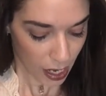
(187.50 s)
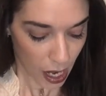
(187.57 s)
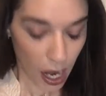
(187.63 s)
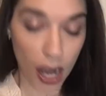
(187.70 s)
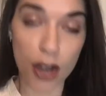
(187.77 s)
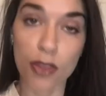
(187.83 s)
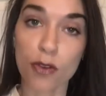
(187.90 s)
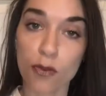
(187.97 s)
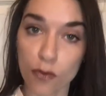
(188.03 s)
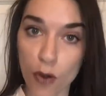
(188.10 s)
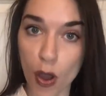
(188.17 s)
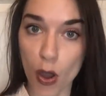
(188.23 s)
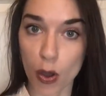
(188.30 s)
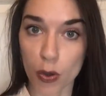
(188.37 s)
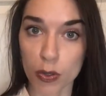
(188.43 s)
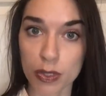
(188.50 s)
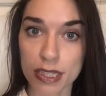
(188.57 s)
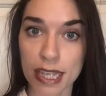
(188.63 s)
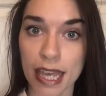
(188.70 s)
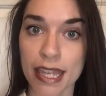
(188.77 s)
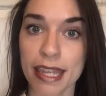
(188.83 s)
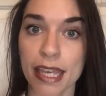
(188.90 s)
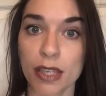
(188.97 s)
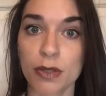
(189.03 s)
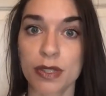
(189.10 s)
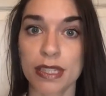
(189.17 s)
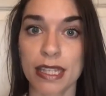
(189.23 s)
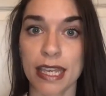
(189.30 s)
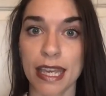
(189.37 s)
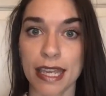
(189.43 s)
are the rows that you
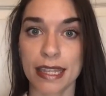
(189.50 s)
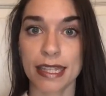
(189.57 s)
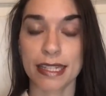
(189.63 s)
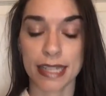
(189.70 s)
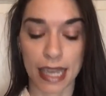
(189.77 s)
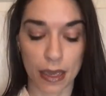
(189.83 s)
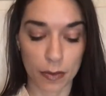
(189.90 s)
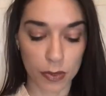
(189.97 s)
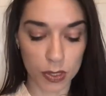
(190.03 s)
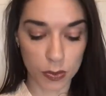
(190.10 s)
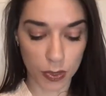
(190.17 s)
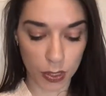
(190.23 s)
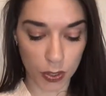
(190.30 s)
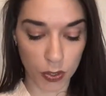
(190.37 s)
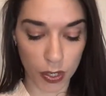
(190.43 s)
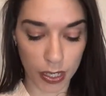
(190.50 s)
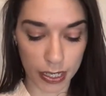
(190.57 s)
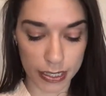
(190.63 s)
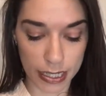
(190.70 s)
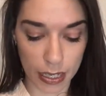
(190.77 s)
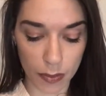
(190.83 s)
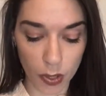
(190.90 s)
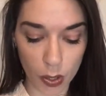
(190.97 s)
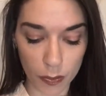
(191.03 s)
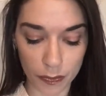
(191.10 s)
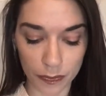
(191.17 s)
see in the tables when you create a table.